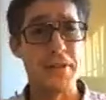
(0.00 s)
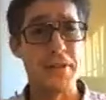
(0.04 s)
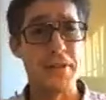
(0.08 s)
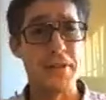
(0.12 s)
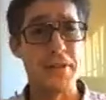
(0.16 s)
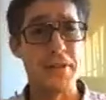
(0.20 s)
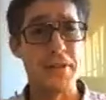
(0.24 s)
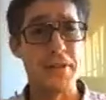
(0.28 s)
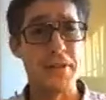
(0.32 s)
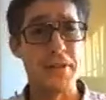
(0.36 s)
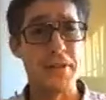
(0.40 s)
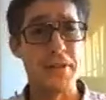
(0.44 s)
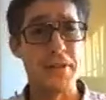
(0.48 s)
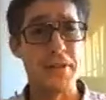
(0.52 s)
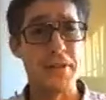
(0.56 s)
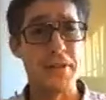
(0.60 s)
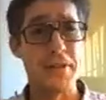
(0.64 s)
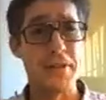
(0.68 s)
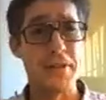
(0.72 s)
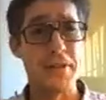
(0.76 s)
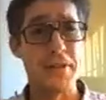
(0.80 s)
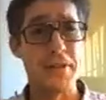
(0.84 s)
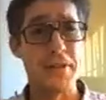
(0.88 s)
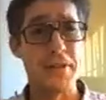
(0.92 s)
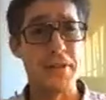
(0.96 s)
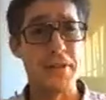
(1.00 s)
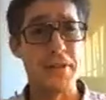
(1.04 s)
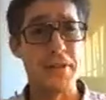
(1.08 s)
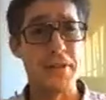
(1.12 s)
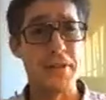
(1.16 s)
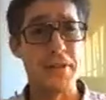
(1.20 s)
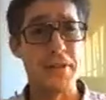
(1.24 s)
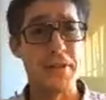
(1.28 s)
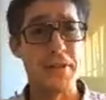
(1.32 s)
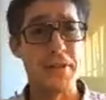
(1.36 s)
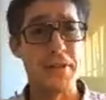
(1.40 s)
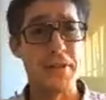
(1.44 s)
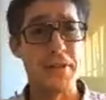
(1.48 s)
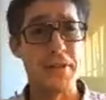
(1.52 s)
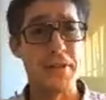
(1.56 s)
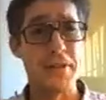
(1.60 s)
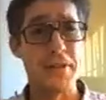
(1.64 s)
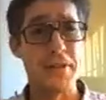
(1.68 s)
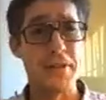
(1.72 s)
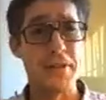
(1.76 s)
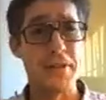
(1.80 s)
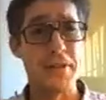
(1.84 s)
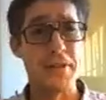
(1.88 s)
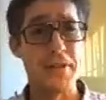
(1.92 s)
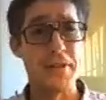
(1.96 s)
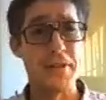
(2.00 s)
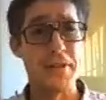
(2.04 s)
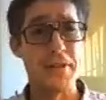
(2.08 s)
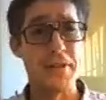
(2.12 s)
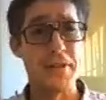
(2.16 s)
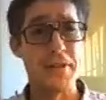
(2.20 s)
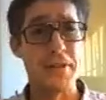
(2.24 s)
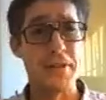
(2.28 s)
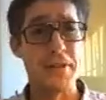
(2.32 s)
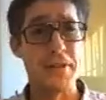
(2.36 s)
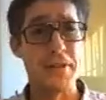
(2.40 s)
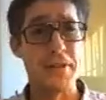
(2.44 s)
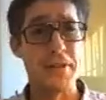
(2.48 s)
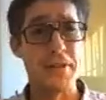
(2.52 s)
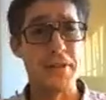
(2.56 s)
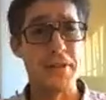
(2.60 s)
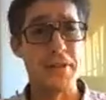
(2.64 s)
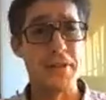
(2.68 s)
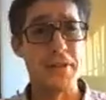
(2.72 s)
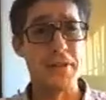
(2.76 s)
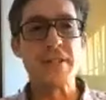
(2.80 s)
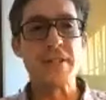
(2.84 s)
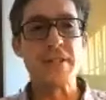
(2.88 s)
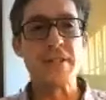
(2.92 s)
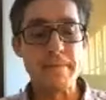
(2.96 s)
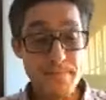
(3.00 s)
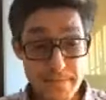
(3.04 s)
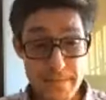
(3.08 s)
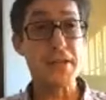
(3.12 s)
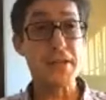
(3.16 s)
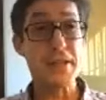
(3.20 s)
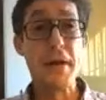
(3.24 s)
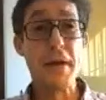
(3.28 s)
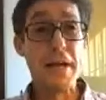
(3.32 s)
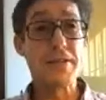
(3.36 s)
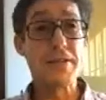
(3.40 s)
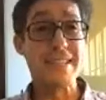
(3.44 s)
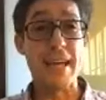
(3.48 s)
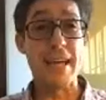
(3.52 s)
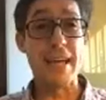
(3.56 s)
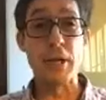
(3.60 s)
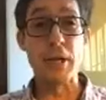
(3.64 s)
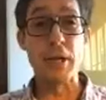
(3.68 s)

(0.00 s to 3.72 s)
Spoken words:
And I couldn't understand why the agencies wouldn't accept me.